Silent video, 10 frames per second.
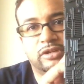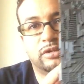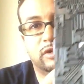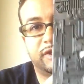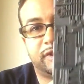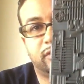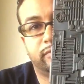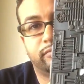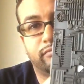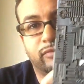It looks
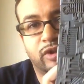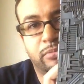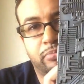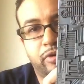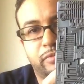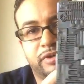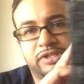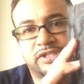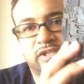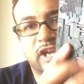pretty much
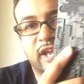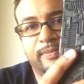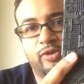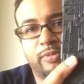the same